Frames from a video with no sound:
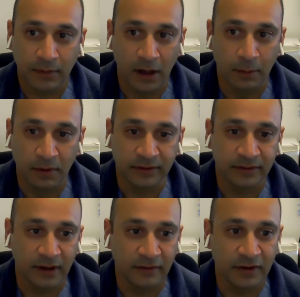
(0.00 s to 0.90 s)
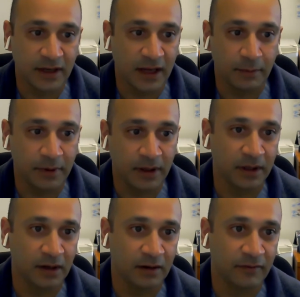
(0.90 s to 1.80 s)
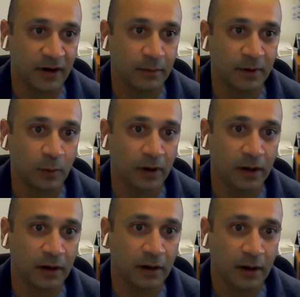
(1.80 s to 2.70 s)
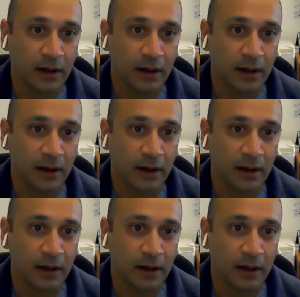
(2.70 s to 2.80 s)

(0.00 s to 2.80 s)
humbled to every day be in an environment where